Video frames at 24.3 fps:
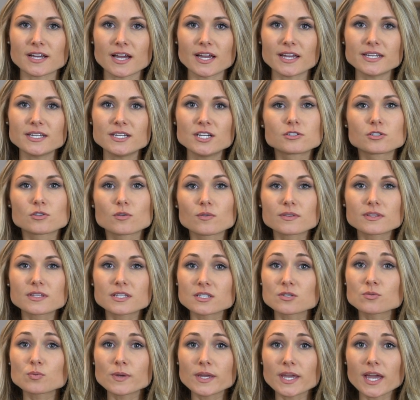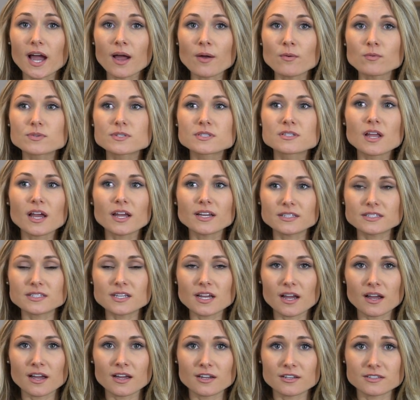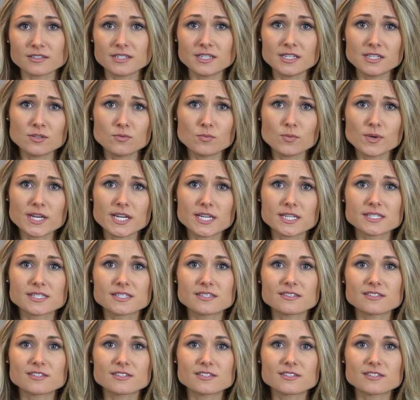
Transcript: height. So this week I was 19 weeks,